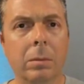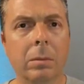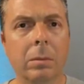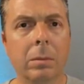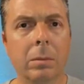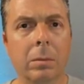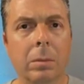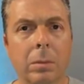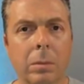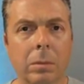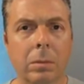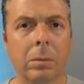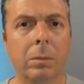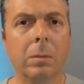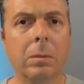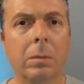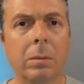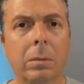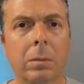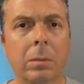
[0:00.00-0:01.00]

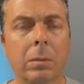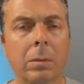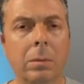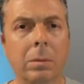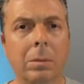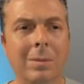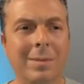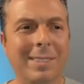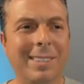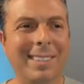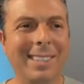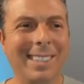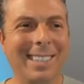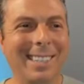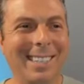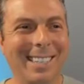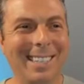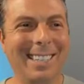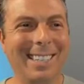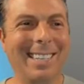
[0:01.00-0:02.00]

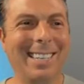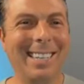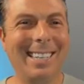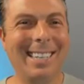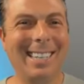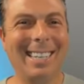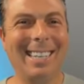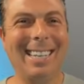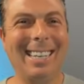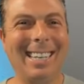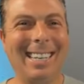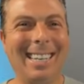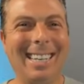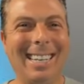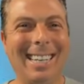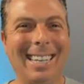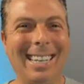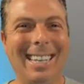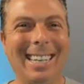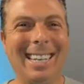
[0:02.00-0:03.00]

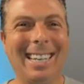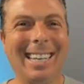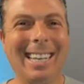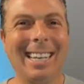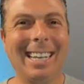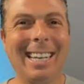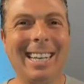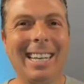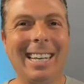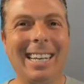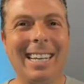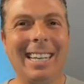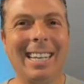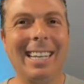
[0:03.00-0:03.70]
The person shown says nothing.